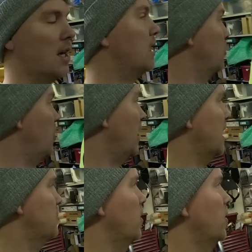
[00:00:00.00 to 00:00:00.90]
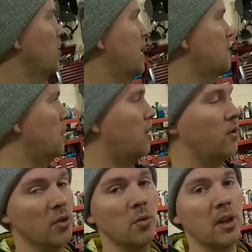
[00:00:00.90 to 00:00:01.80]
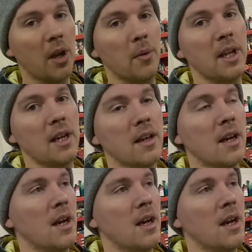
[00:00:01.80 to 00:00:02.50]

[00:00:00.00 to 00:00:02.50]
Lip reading: It's a big ass board, that's why we've got the dual one going in.